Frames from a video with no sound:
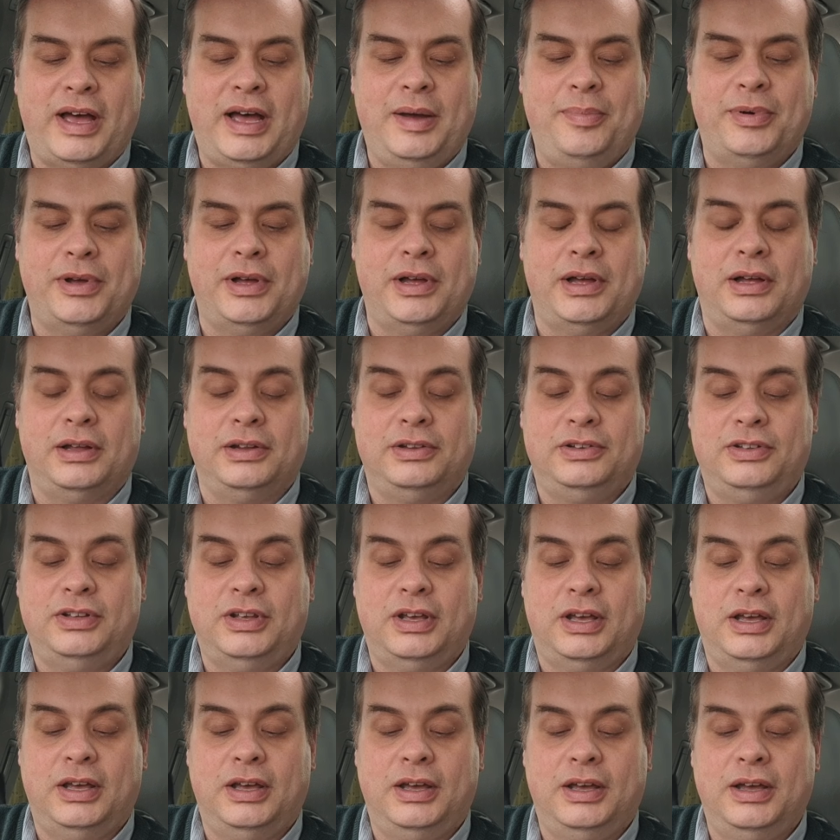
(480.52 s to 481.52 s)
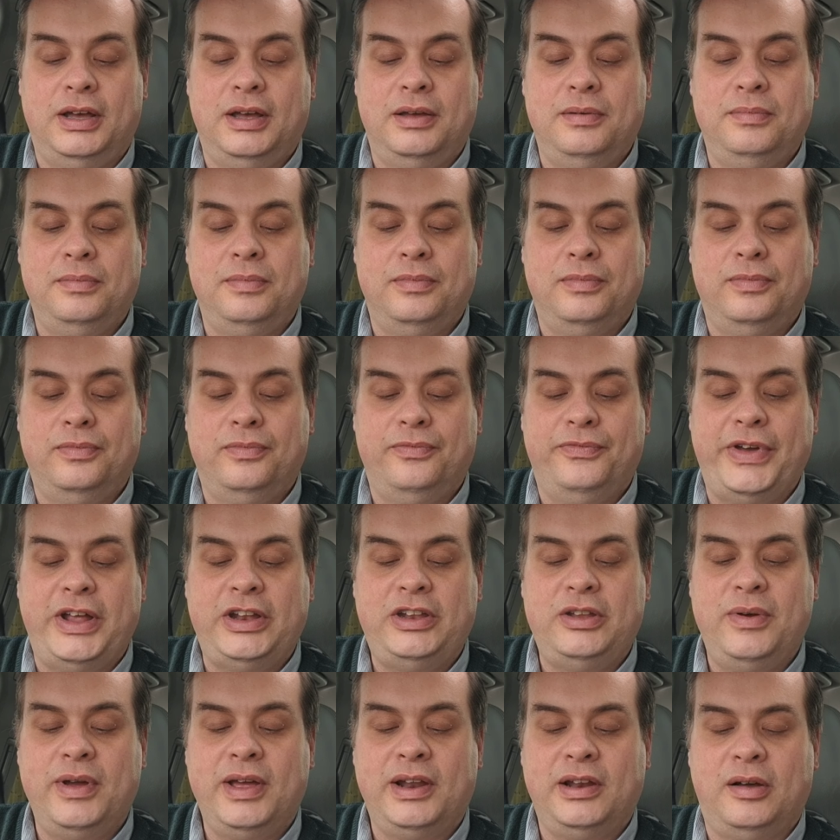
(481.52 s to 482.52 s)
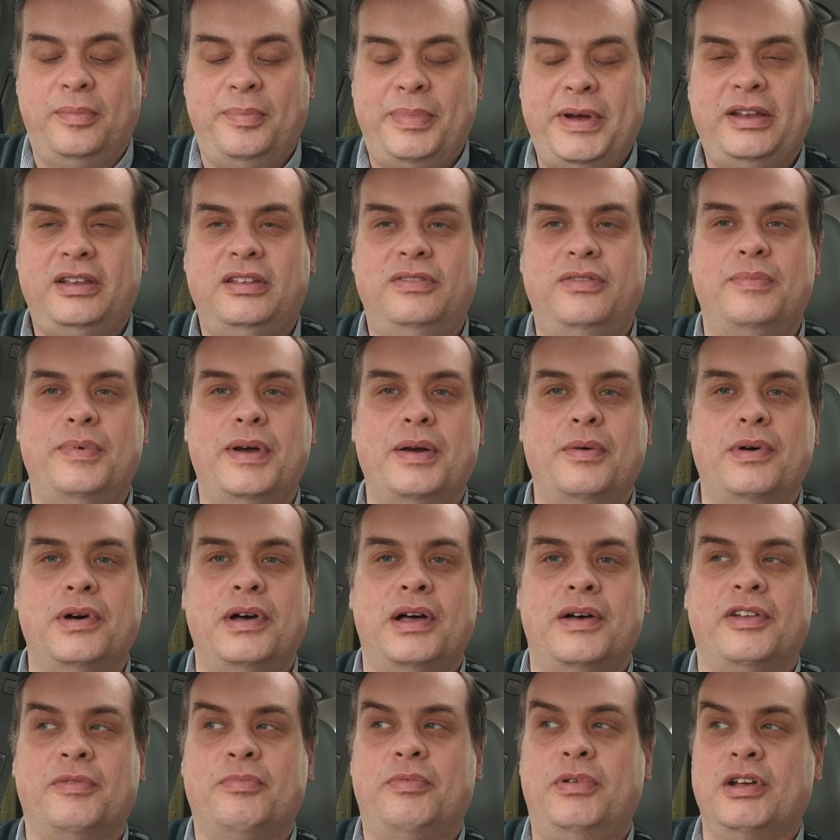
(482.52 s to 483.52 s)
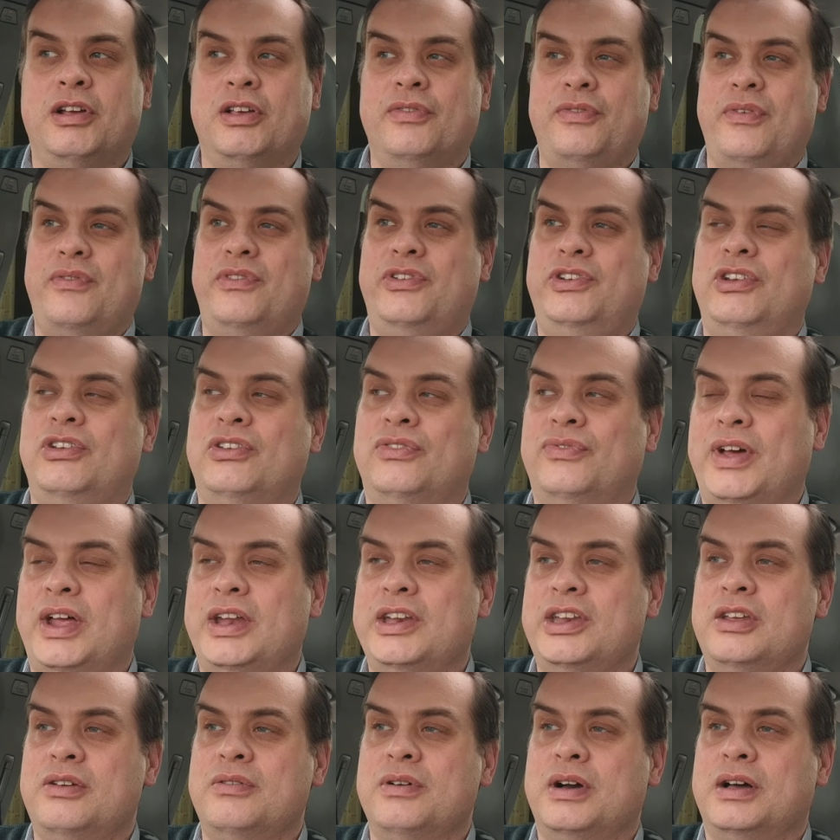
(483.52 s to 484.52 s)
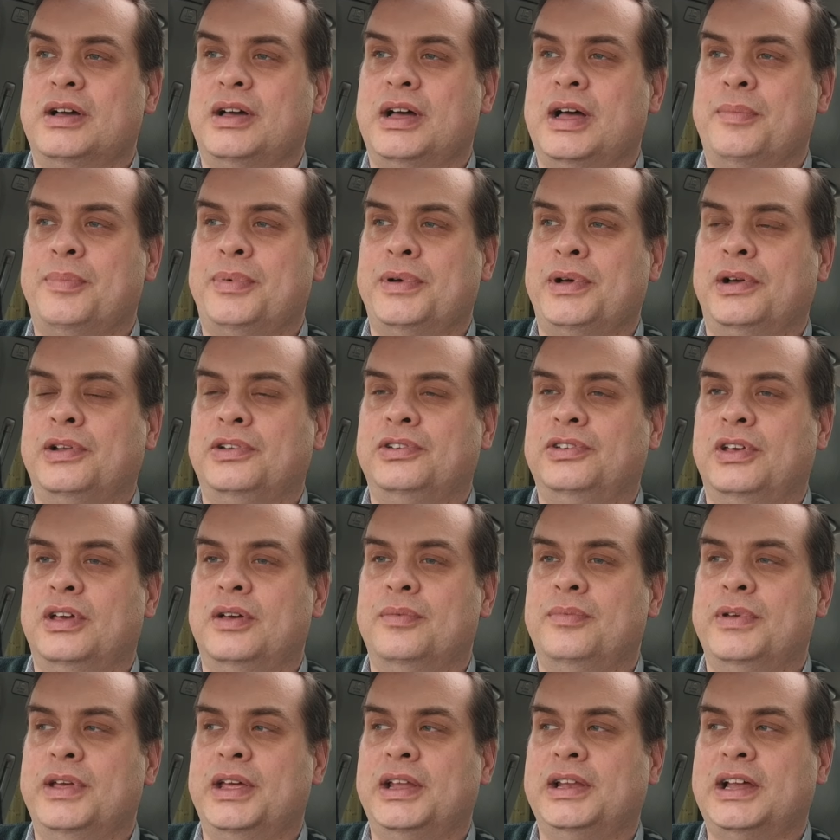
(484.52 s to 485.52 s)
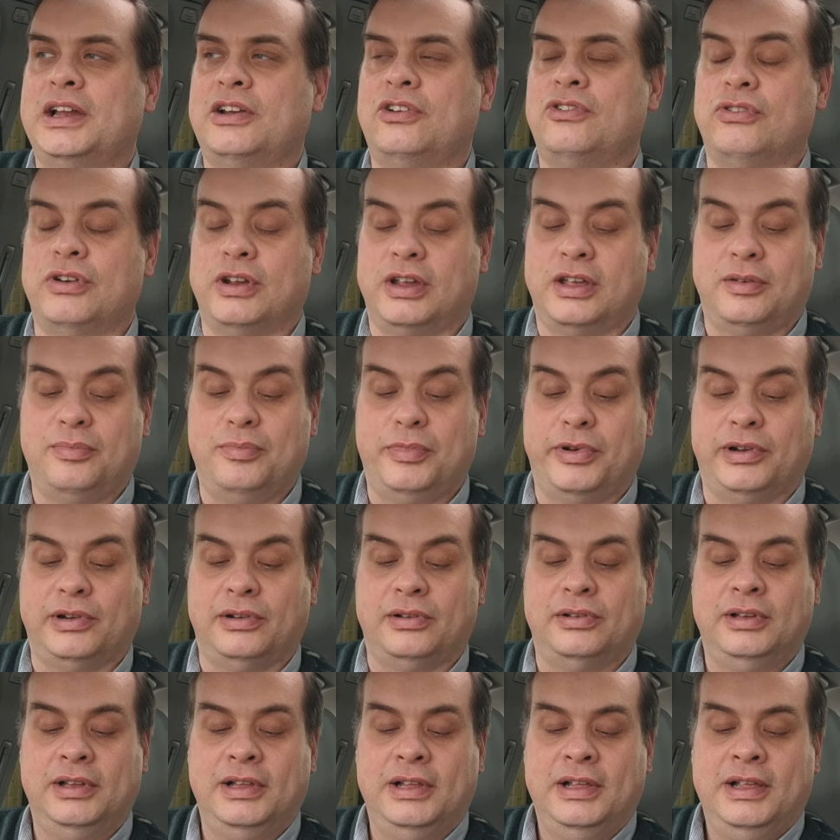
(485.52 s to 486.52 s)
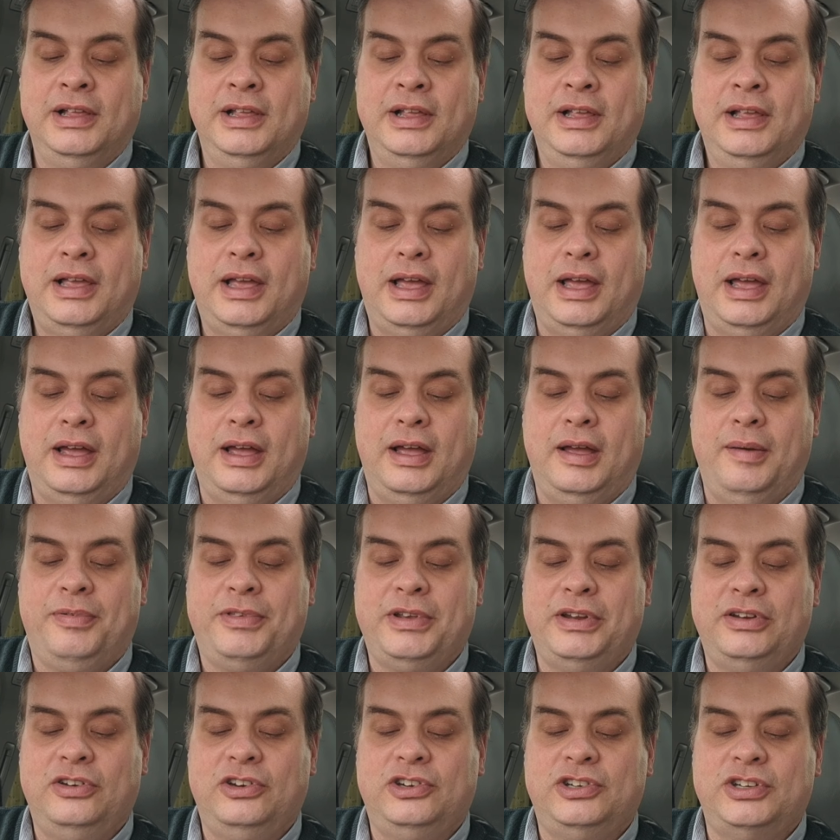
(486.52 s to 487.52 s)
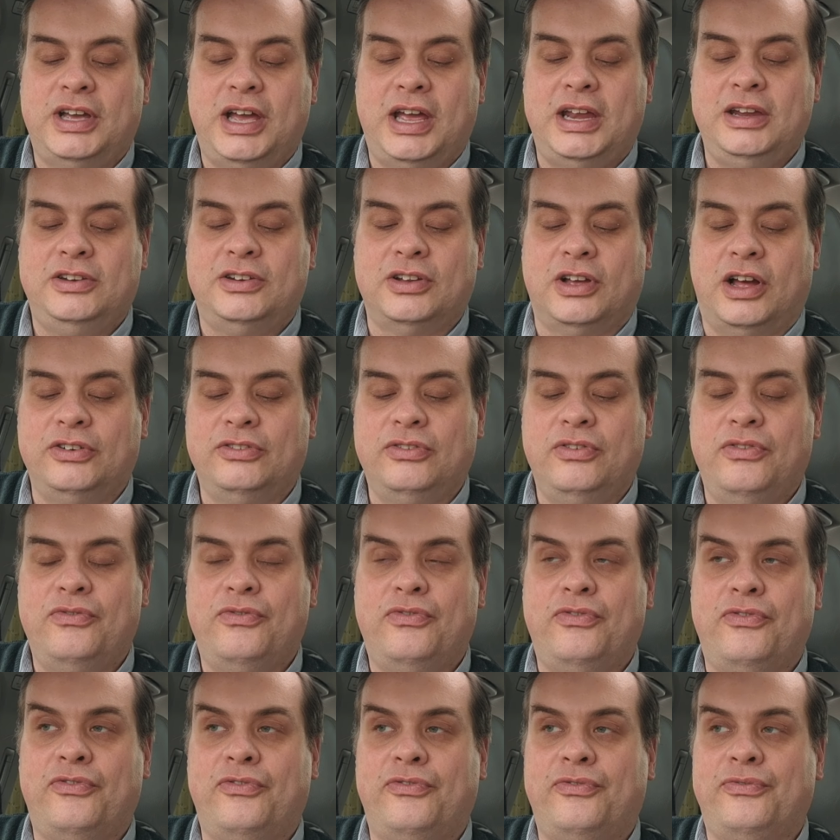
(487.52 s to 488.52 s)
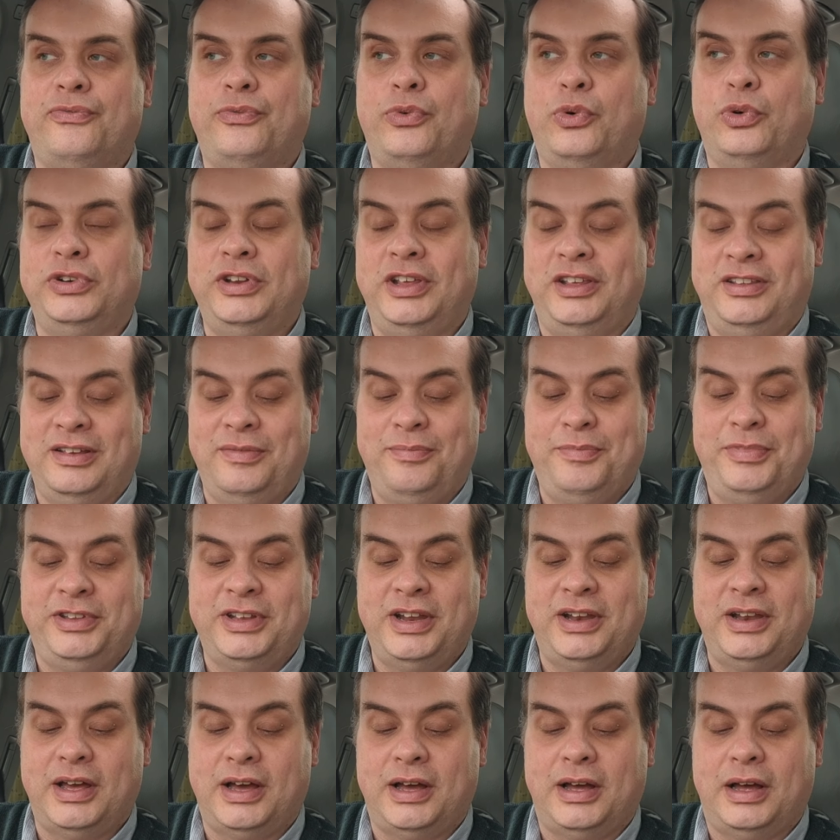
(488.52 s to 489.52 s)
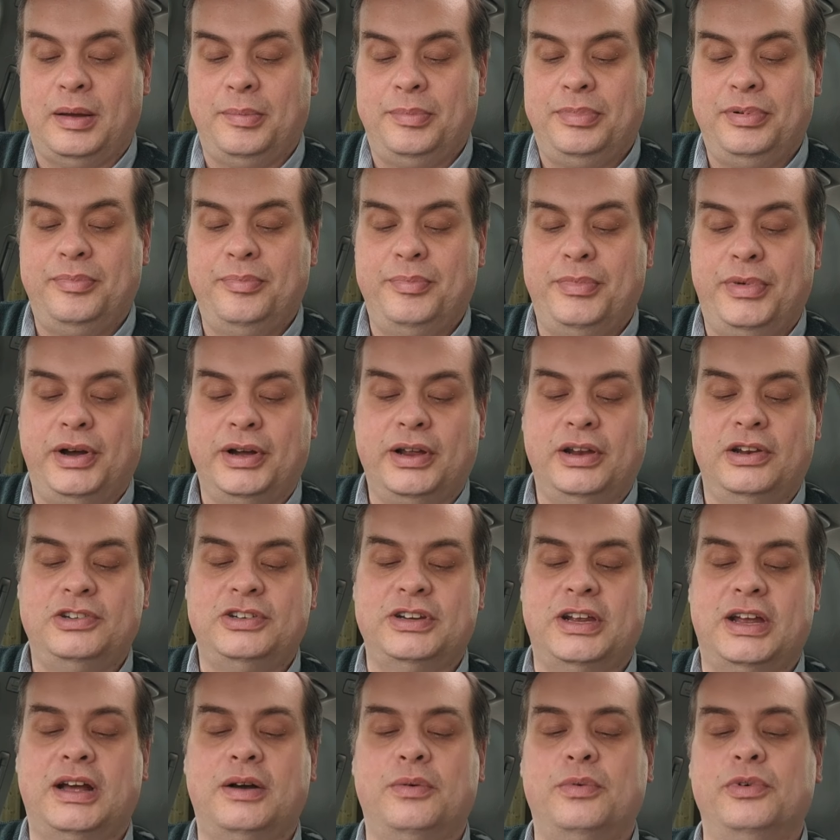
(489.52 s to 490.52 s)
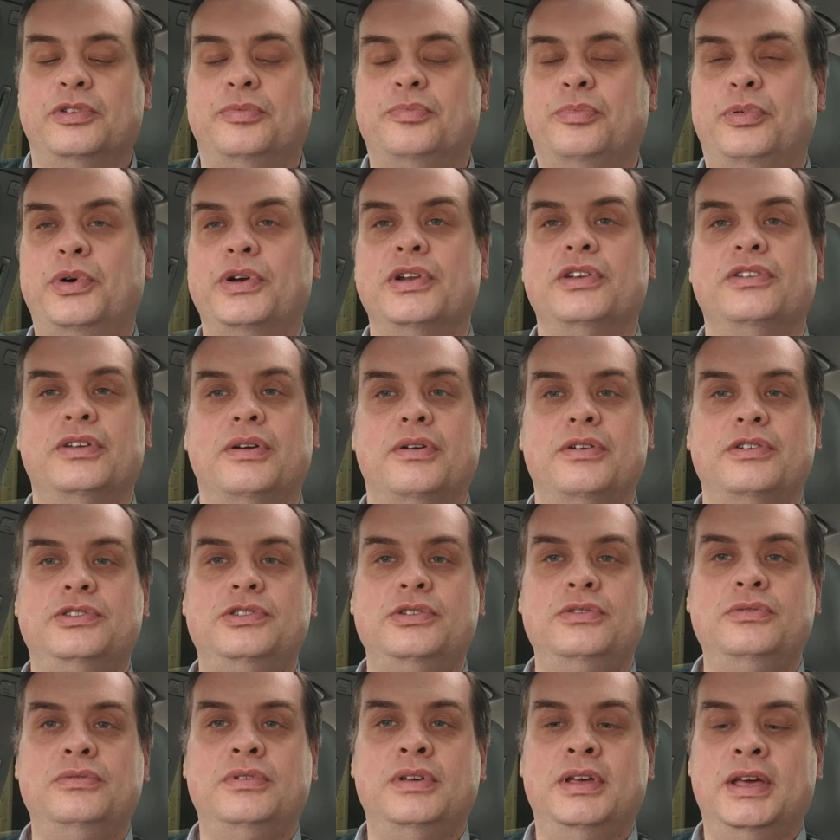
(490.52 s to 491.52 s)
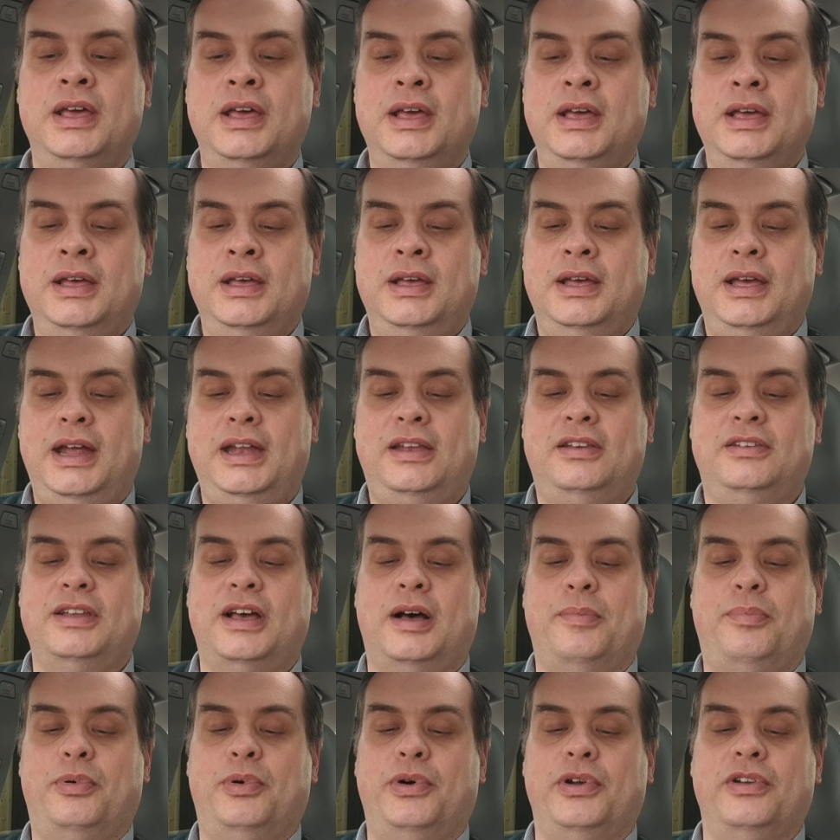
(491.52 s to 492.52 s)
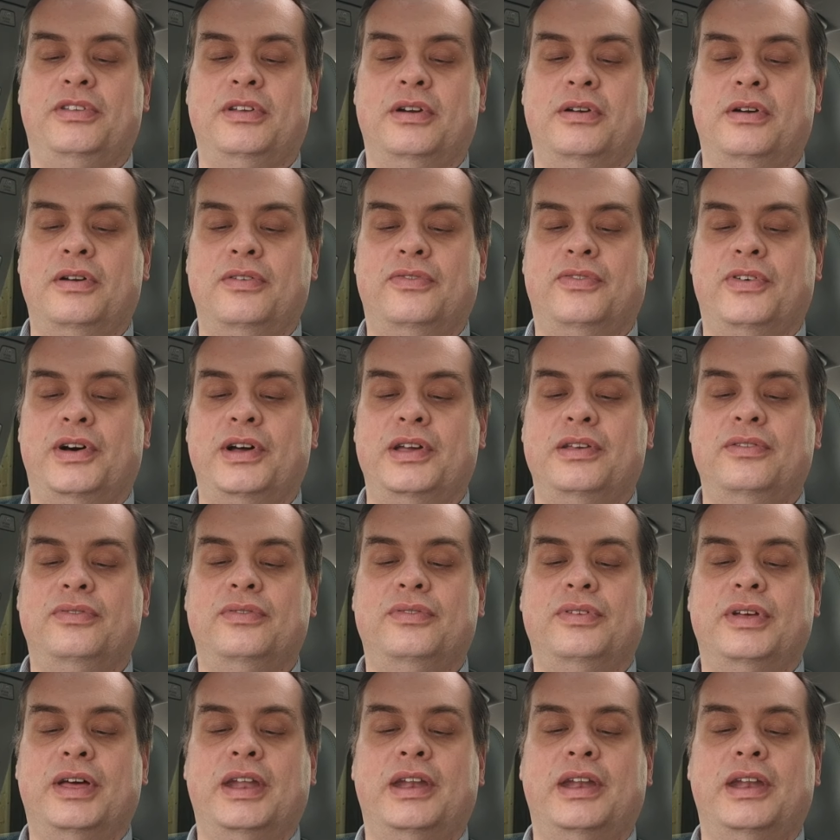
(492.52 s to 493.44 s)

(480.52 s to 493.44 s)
Abarth. They're doing a lot better than they were. It's probably because they've introduced that new Abarth electric model. Percentage change 147% up. Market share was 0.02. It's now 0.05.